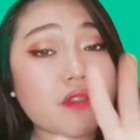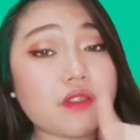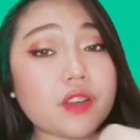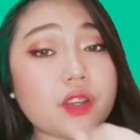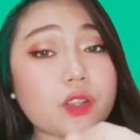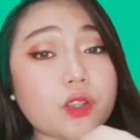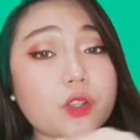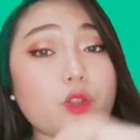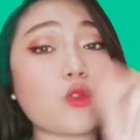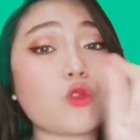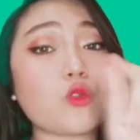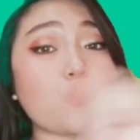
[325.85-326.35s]

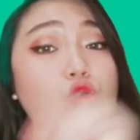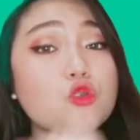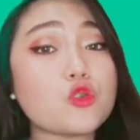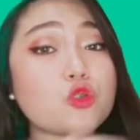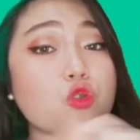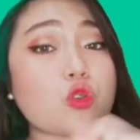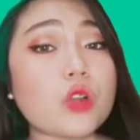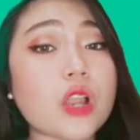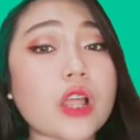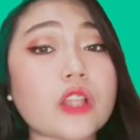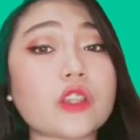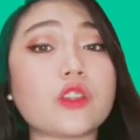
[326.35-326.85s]
Step
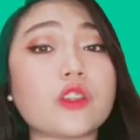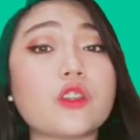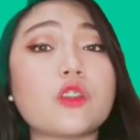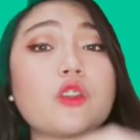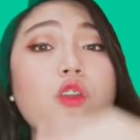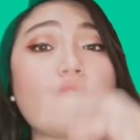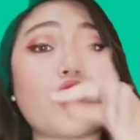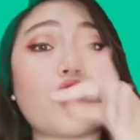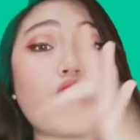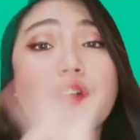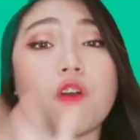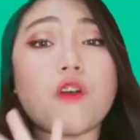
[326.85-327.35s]
5
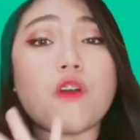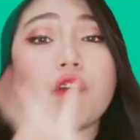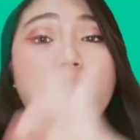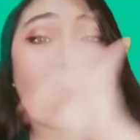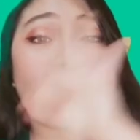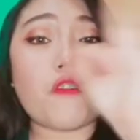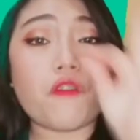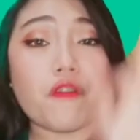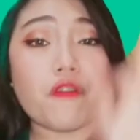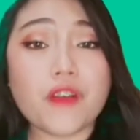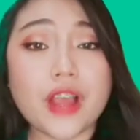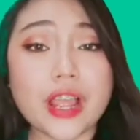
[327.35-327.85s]
is you
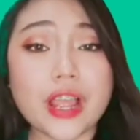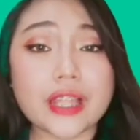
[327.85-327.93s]
would be